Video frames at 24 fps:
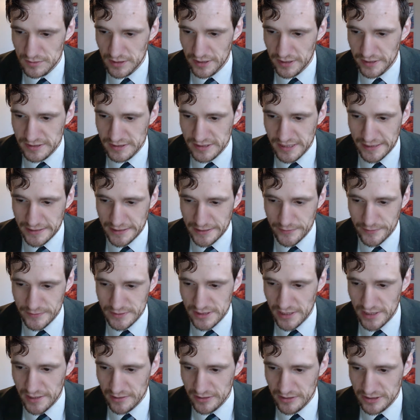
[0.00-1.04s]
exactly what
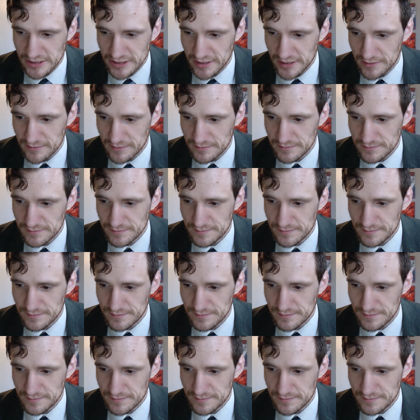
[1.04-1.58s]
Skylar said.